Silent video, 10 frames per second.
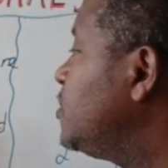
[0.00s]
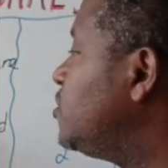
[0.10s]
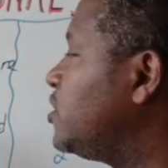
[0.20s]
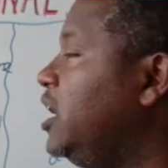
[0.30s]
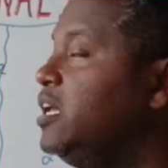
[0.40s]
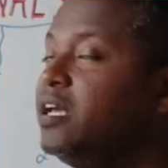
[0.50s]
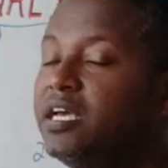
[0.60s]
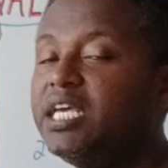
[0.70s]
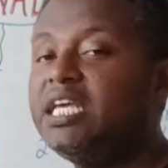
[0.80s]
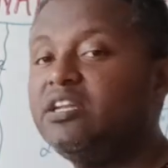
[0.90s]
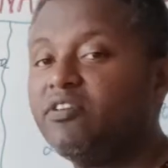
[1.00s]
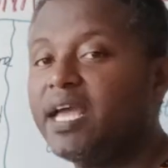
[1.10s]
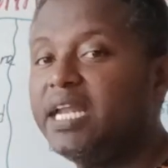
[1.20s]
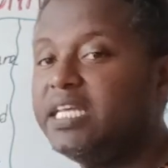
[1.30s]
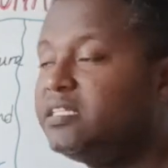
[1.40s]
Okay? In
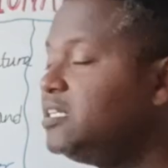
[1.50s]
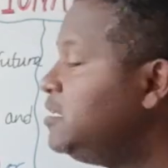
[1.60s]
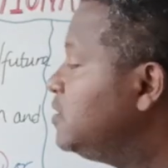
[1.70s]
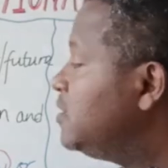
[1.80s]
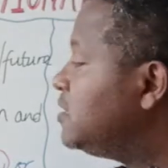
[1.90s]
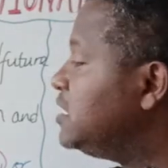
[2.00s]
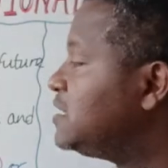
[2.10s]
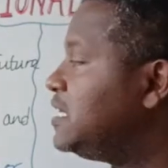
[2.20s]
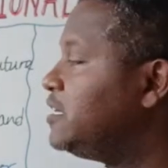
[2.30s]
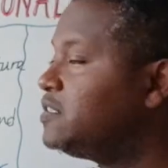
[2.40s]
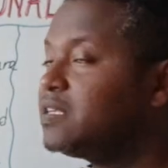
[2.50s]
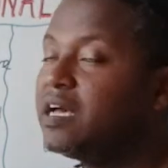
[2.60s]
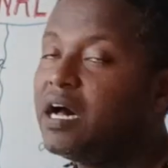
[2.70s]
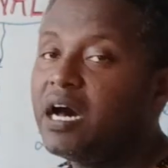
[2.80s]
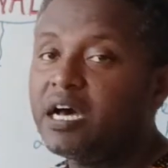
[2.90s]
reality, these things
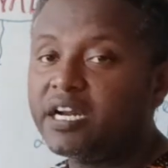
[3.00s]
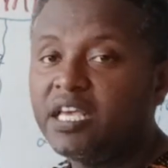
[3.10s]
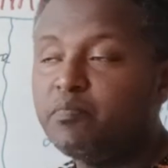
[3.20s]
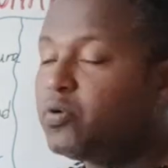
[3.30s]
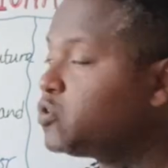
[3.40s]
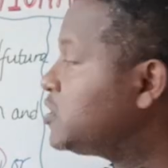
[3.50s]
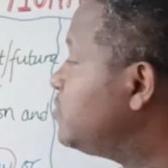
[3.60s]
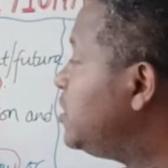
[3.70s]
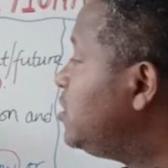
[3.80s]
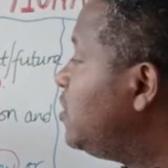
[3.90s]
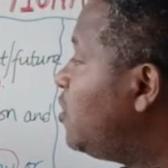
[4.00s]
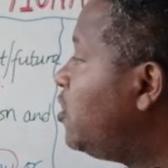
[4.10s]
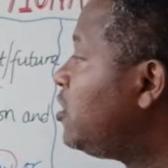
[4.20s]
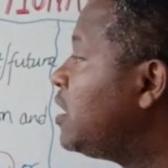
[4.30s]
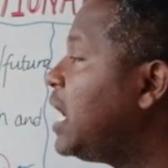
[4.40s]
are impossible
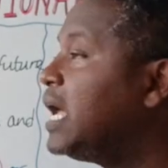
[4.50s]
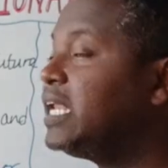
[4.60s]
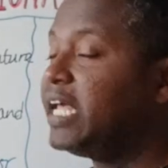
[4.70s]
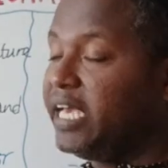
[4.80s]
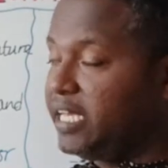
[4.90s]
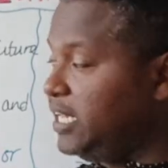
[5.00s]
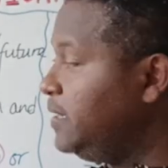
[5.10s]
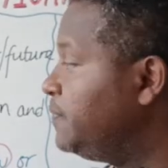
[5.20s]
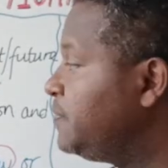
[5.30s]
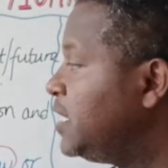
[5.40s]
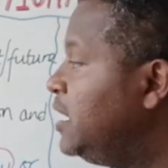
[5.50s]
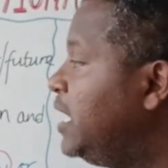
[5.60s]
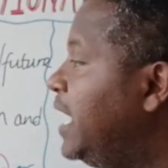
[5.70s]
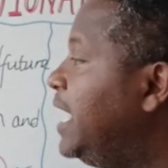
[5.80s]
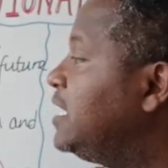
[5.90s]
or unlikely.
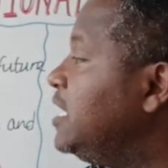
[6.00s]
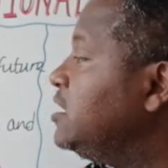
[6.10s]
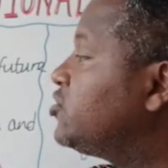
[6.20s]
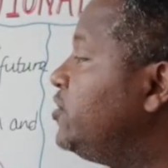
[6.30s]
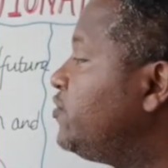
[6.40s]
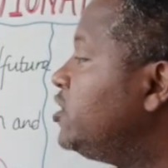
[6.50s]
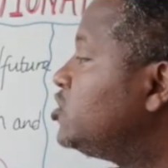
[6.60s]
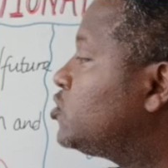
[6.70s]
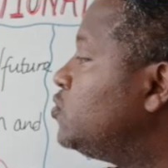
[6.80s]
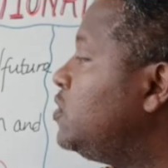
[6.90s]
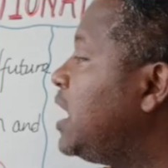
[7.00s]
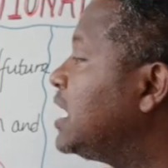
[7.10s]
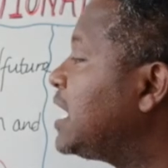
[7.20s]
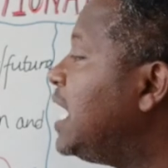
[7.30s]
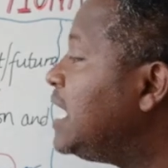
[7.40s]
And it refers to
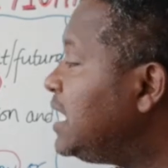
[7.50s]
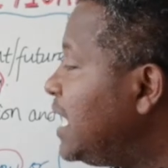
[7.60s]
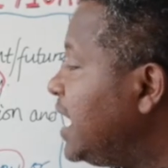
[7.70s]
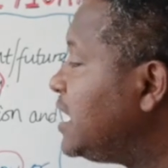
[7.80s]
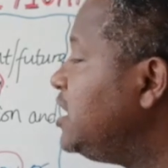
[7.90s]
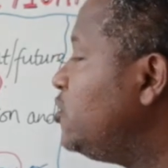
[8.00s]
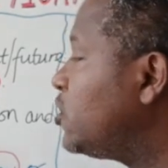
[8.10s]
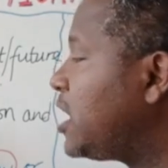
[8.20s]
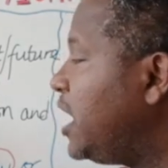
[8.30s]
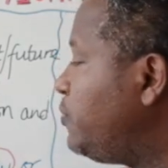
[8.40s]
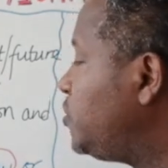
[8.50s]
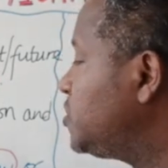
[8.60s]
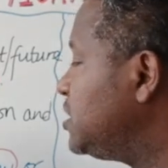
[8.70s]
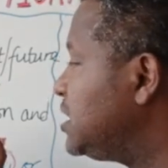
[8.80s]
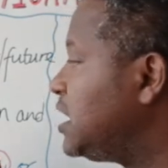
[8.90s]
an unlikely or
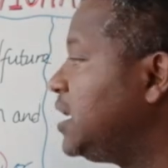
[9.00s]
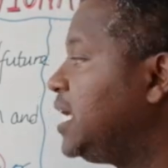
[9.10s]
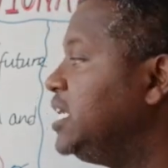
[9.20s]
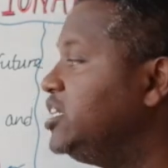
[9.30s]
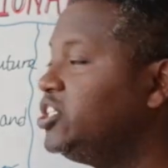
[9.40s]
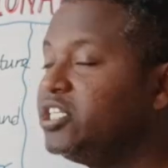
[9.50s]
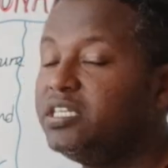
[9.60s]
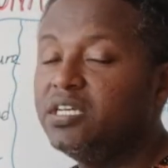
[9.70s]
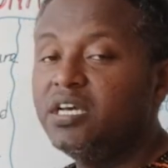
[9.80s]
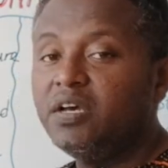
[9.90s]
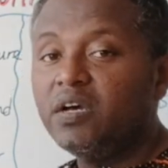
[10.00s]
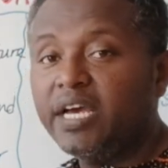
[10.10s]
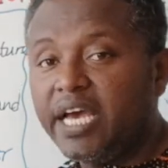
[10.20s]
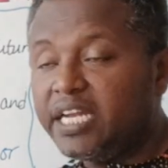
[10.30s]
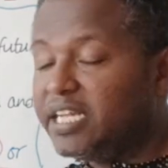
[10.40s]
hypothetical condition,
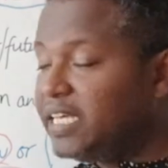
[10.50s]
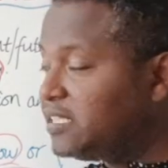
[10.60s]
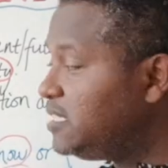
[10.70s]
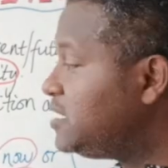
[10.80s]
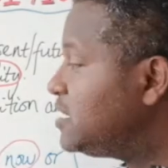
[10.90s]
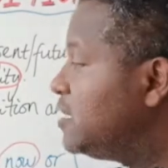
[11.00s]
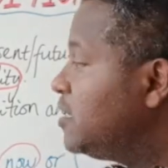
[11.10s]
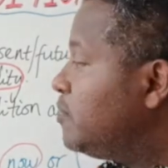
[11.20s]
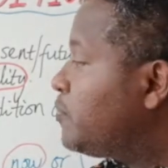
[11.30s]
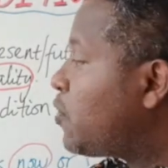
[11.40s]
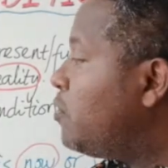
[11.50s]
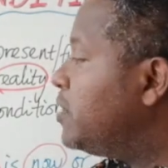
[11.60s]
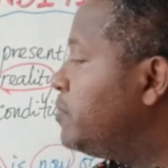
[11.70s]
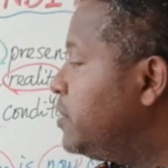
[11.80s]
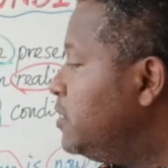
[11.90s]
and it is
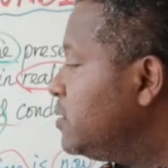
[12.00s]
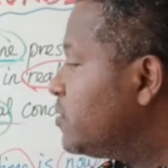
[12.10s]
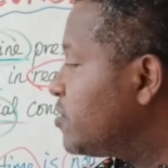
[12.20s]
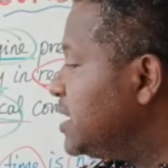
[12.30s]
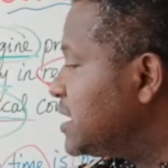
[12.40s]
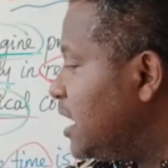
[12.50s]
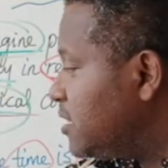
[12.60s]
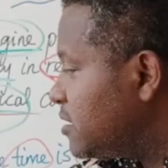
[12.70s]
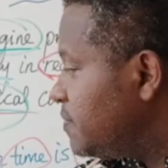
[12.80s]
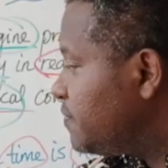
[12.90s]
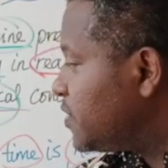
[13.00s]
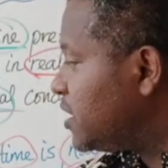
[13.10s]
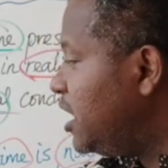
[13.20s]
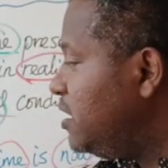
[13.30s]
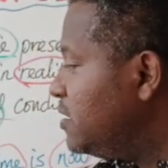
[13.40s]
probable result.
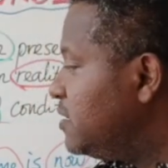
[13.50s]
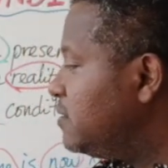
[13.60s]
Okay?